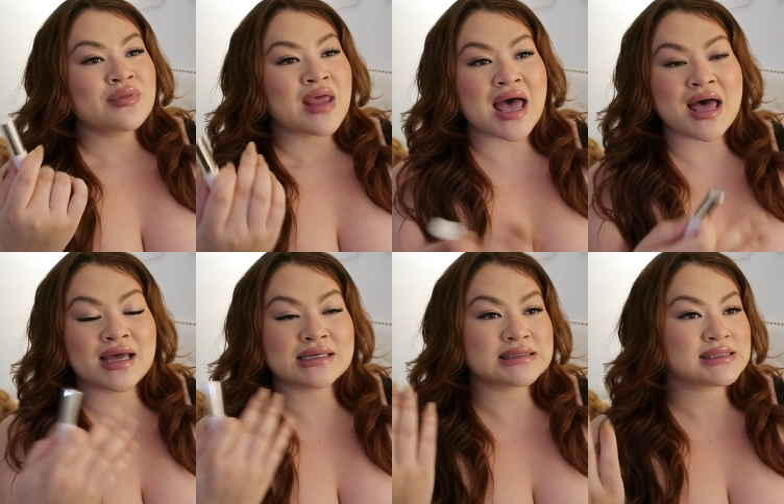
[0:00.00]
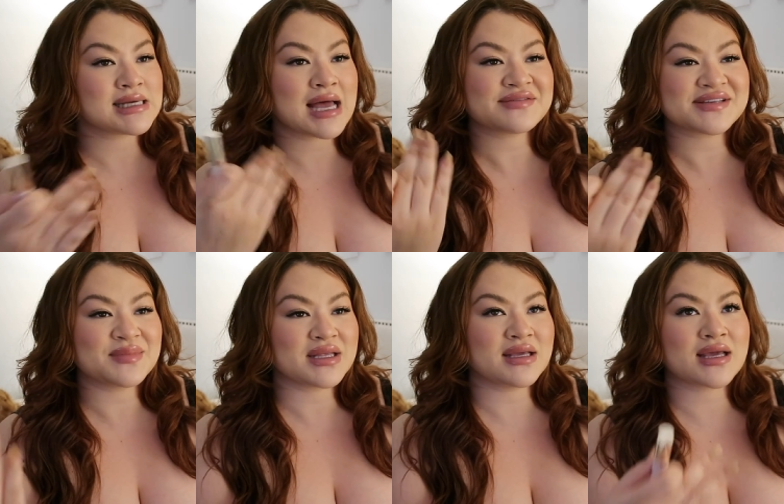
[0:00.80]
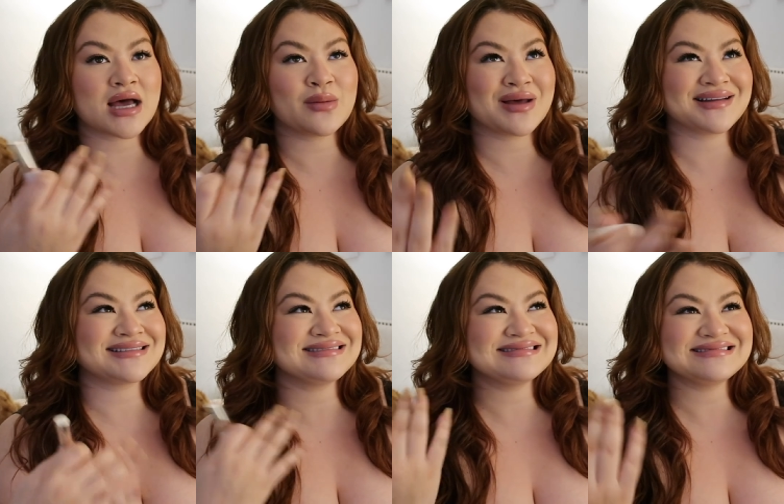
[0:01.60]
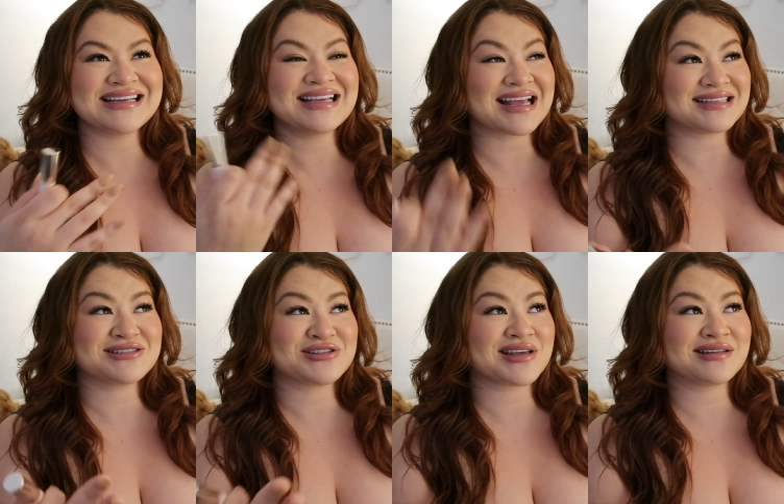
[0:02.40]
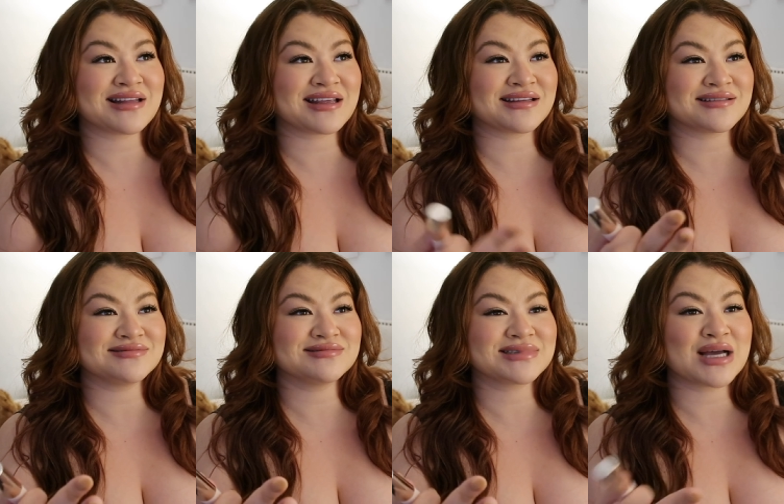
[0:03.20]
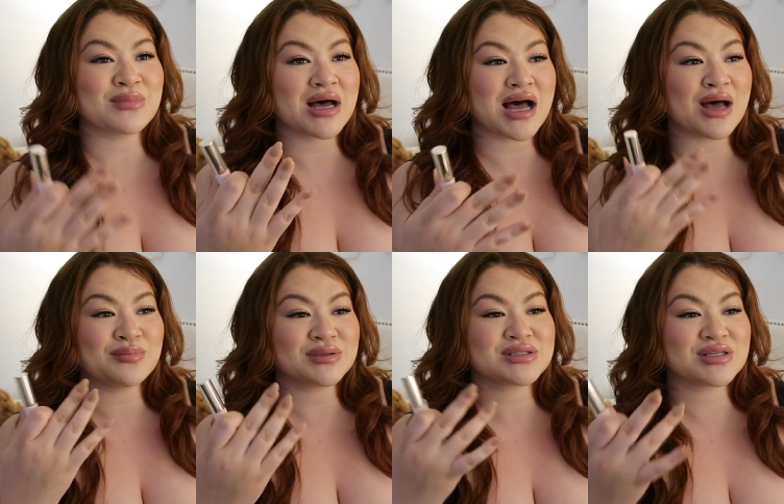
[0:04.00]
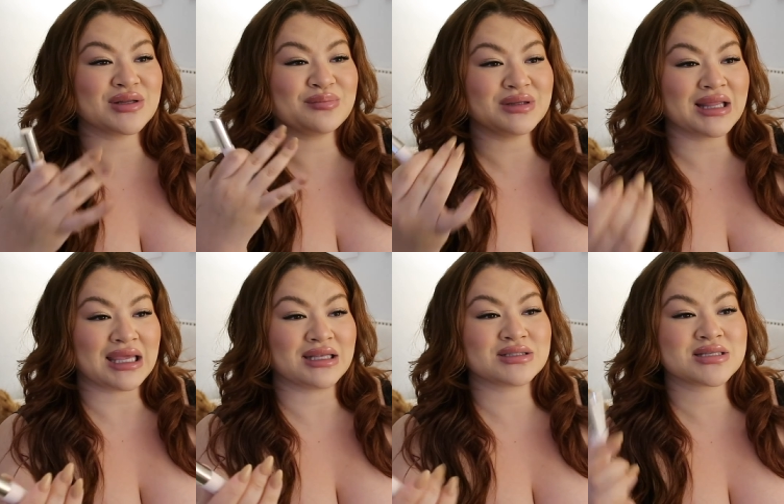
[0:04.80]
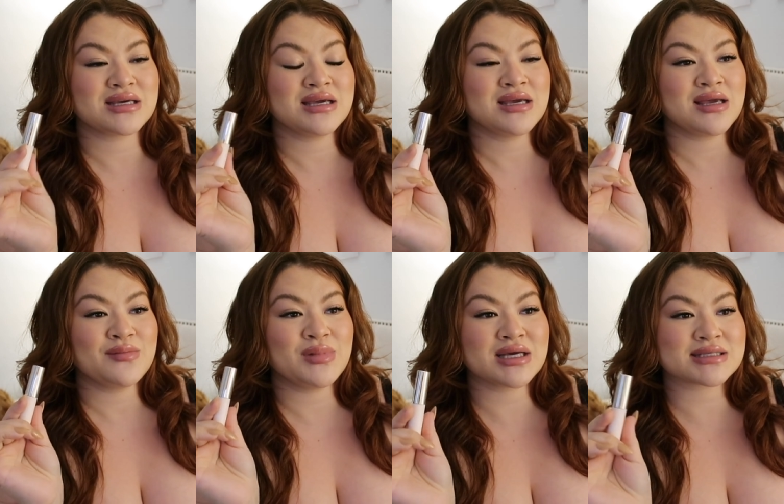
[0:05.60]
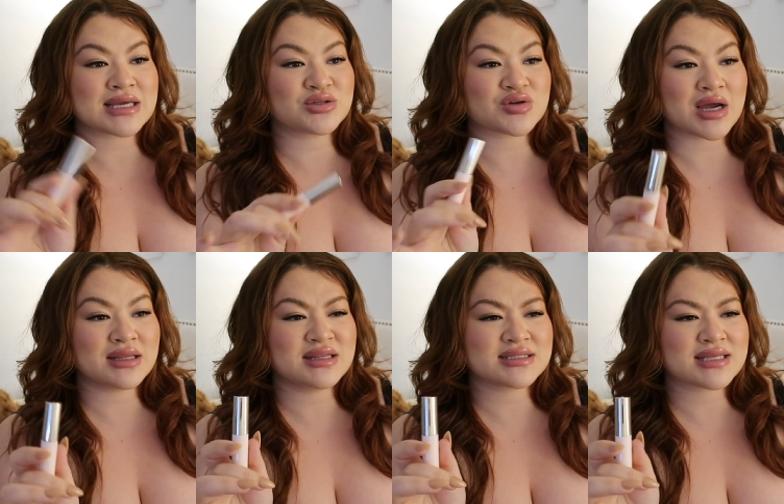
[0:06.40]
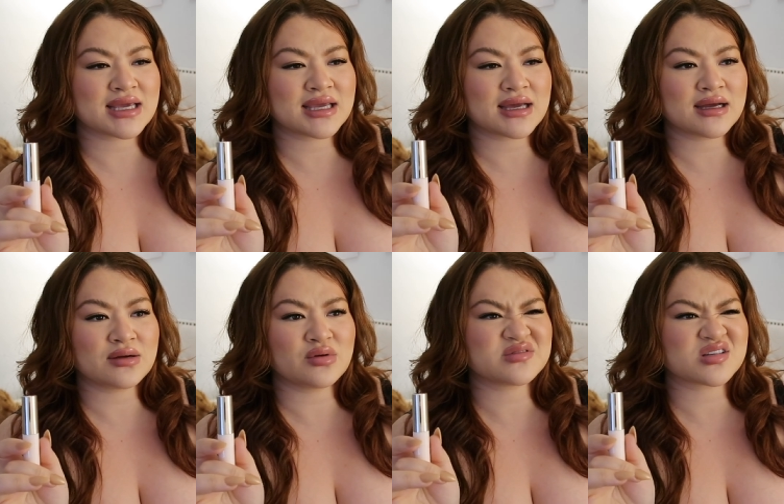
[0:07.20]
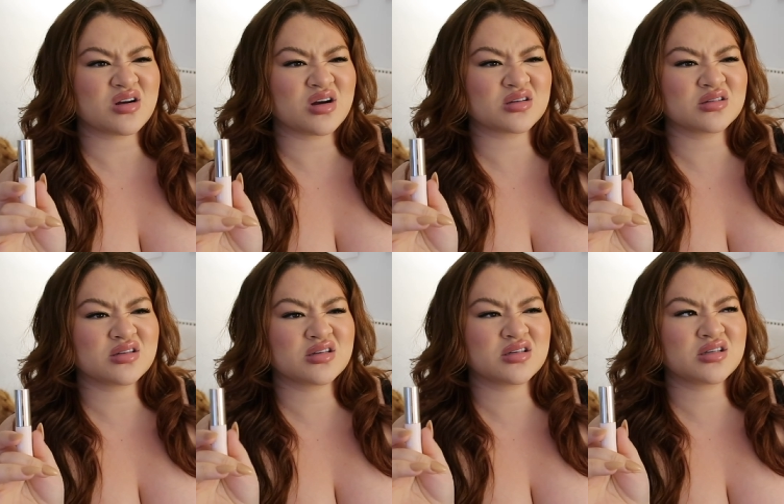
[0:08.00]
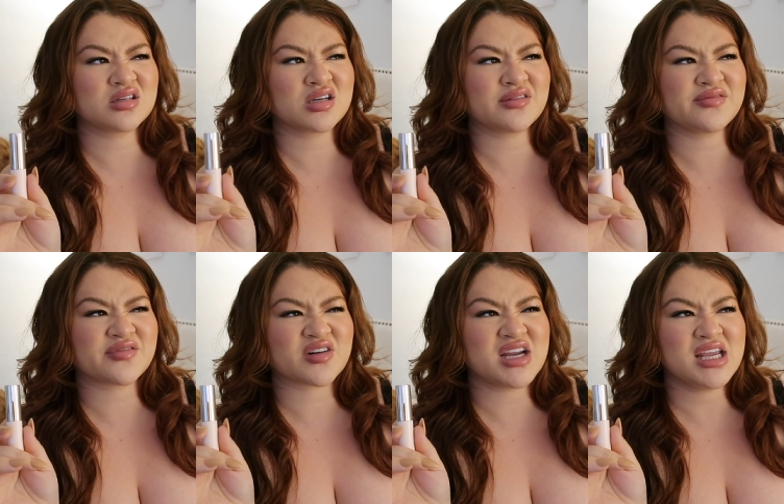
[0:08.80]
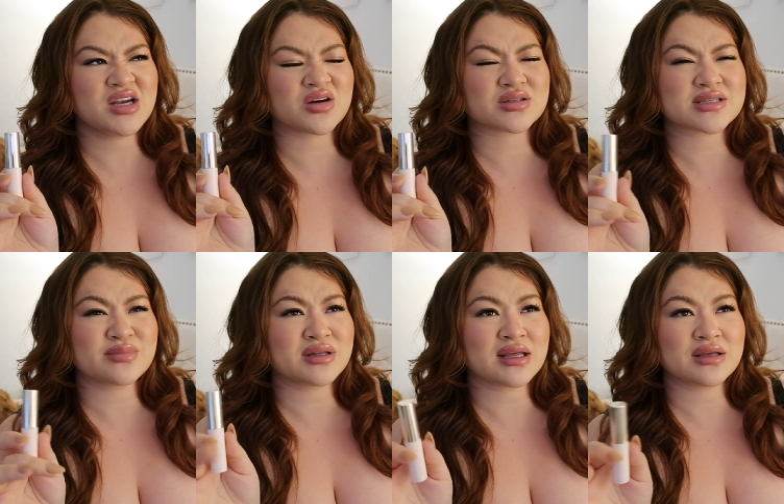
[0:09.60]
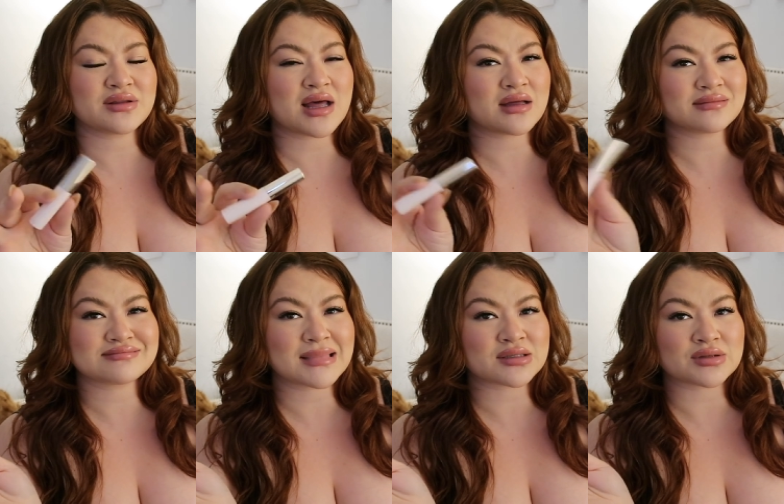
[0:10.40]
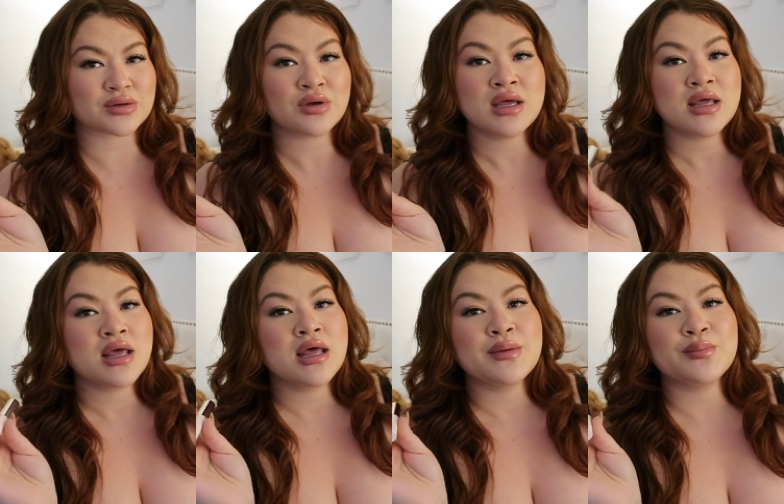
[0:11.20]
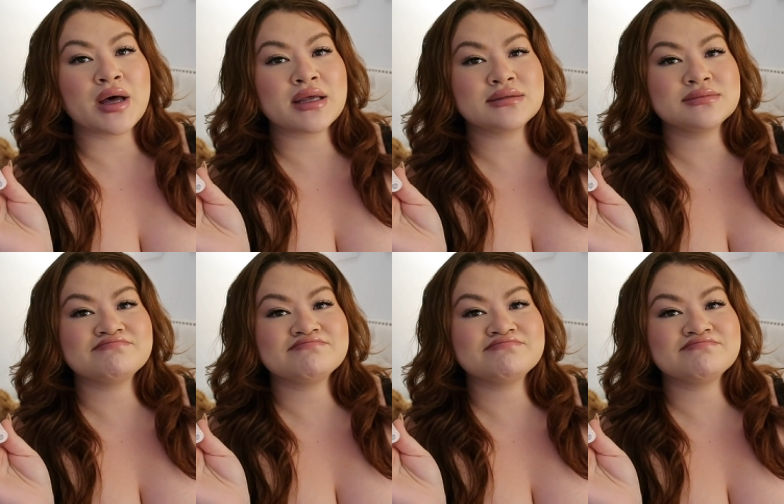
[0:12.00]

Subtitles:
have something come up against it, like come up to the plate, because I tried this, like, what was it called, Capri or something, like, I don't know, but